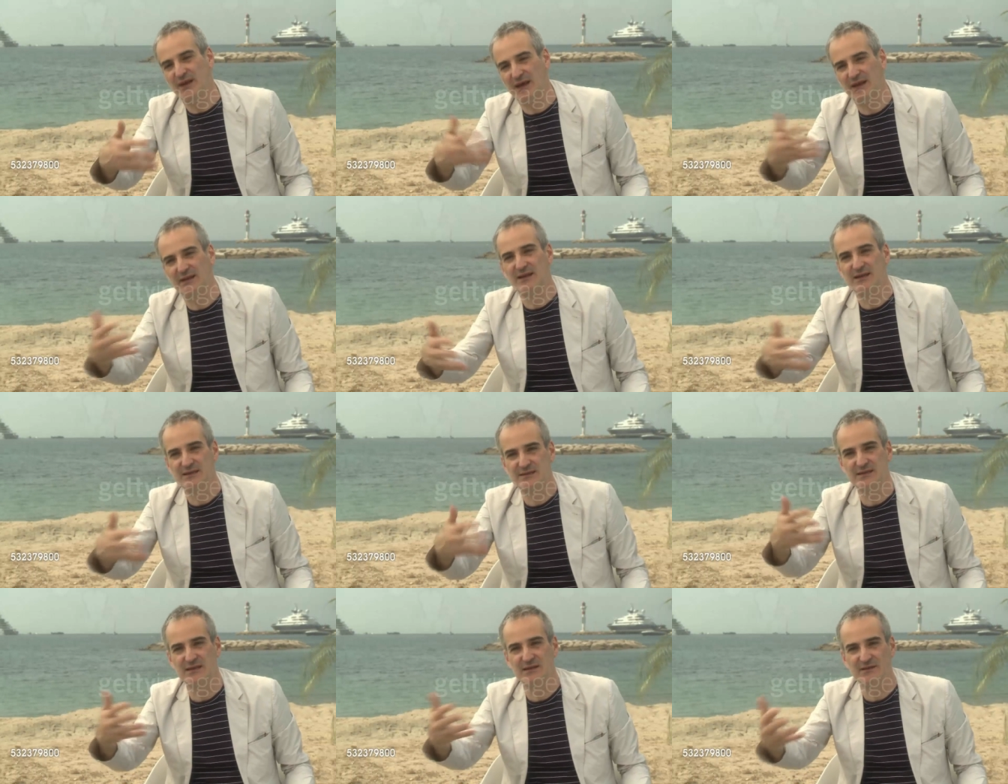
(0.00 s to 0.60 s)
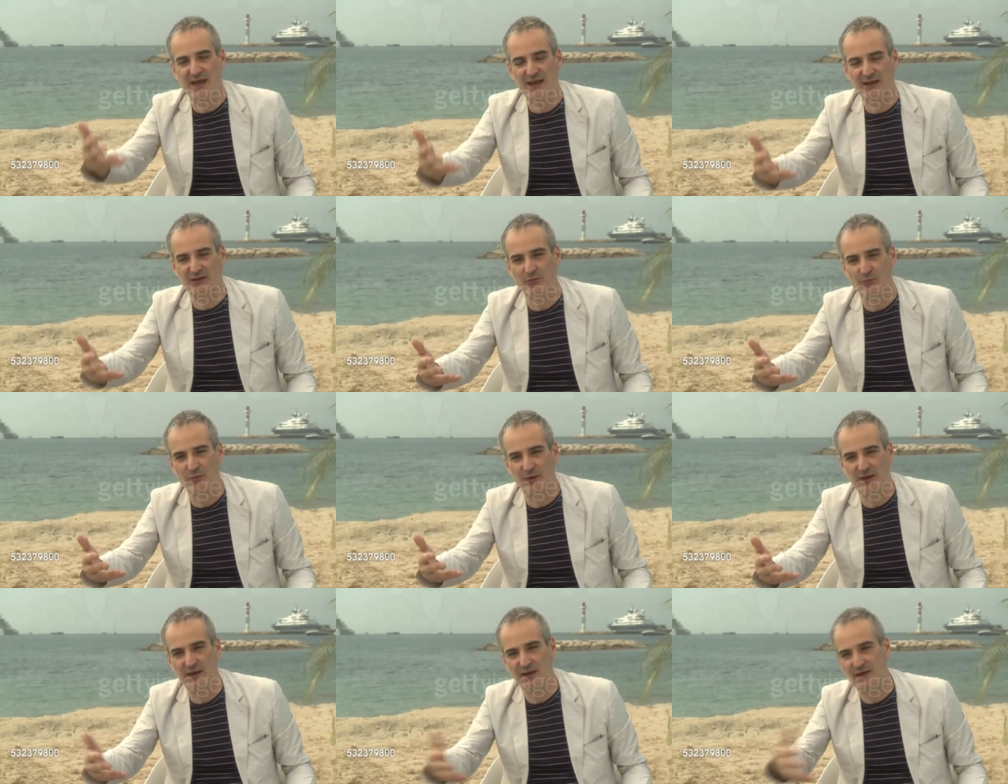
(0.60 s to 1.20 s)
at least in that
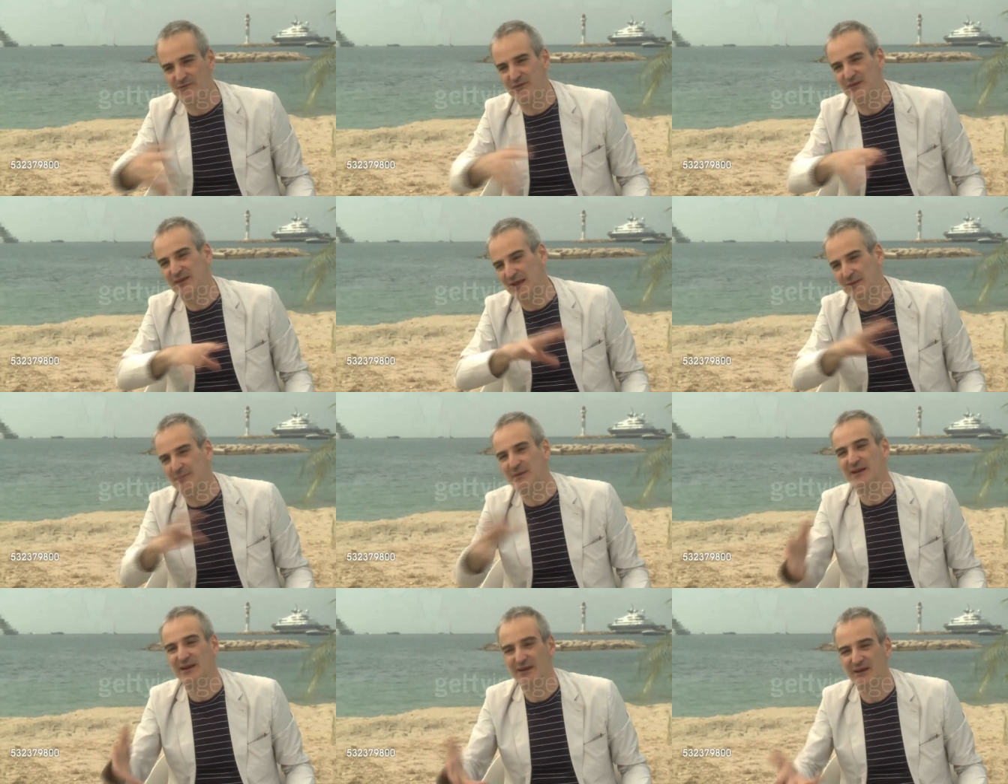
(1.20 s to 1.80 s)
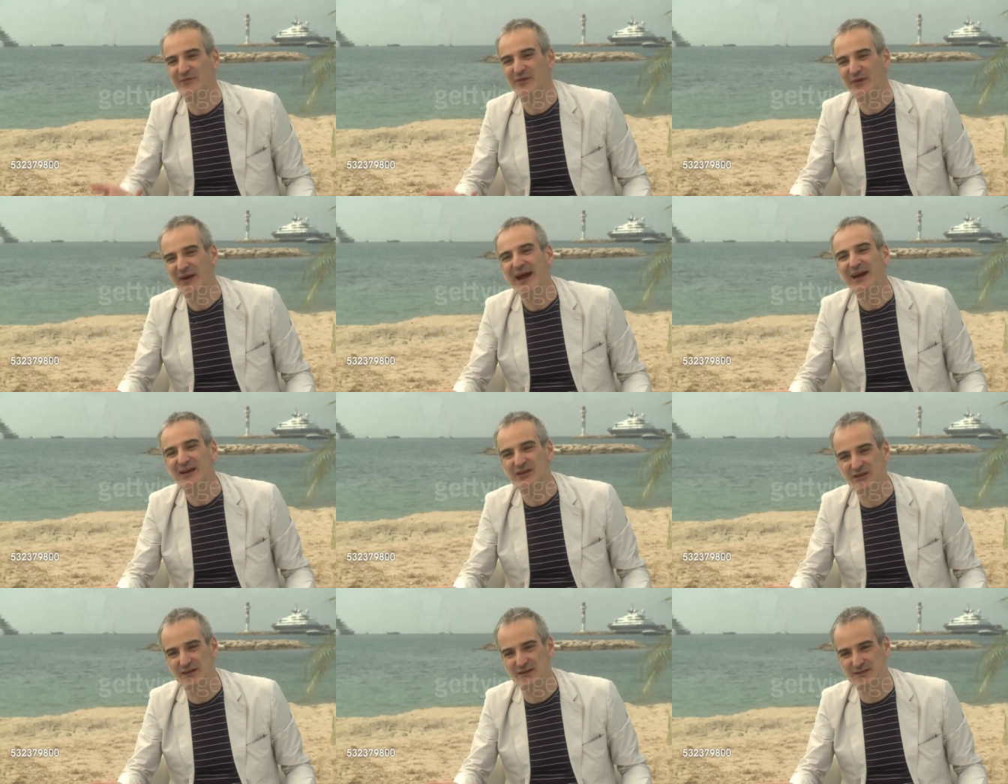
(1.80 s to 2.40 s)
way, if it had been another
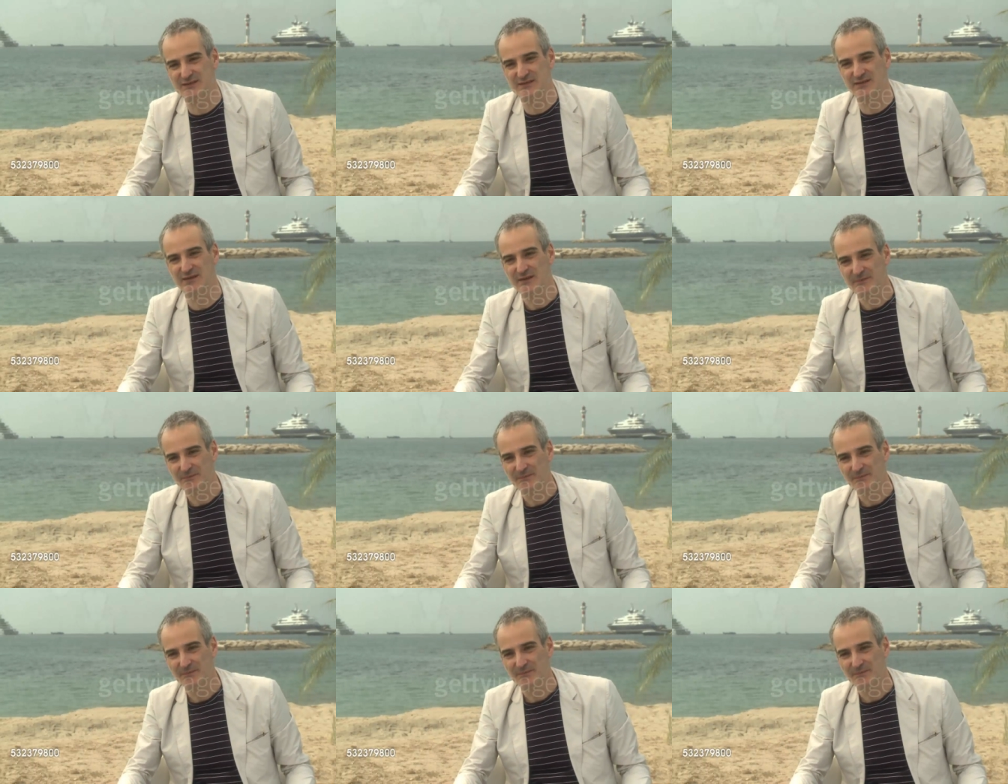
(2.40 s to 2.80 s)
actress.